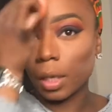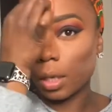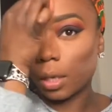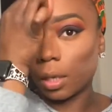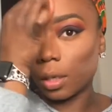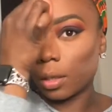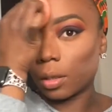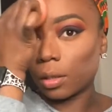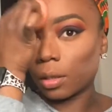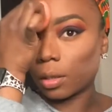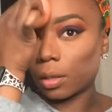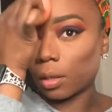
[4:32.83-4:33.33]

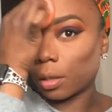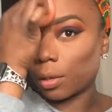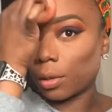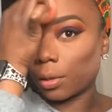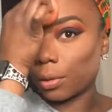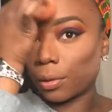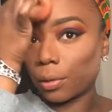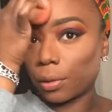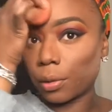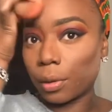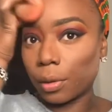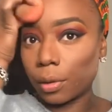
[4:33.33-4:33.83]
And so
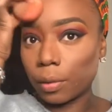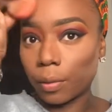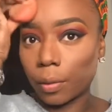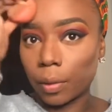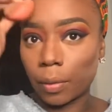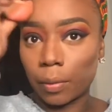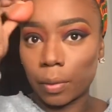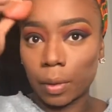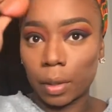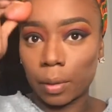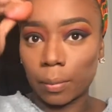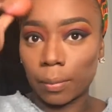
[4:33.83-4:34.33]
we
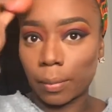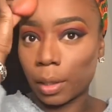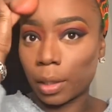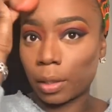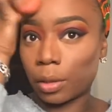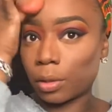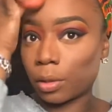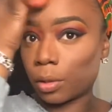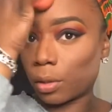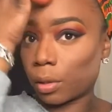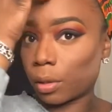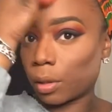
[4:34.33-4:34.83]
want to make
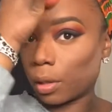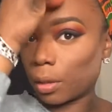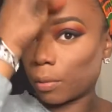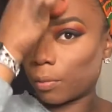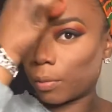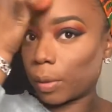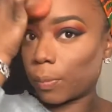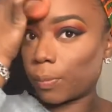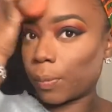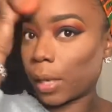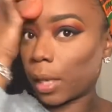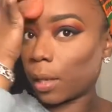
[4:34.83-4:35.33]
sure that
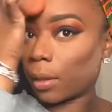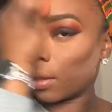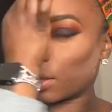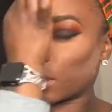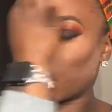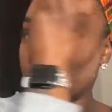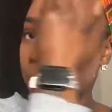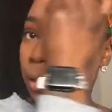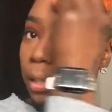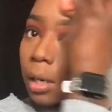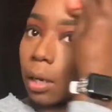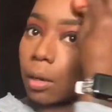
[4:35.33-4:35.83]
we pat
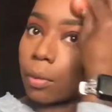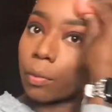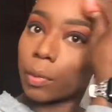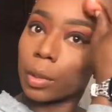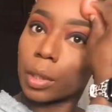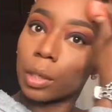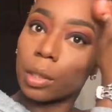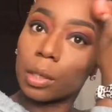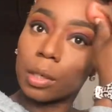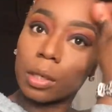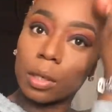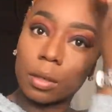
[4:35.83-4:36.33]
that down
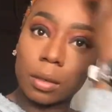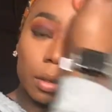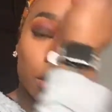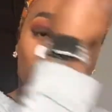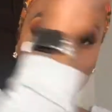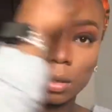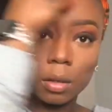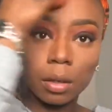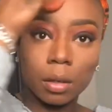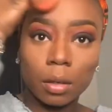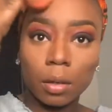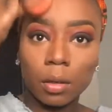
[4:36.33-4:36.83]
really
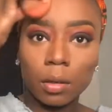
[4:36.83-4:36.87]
good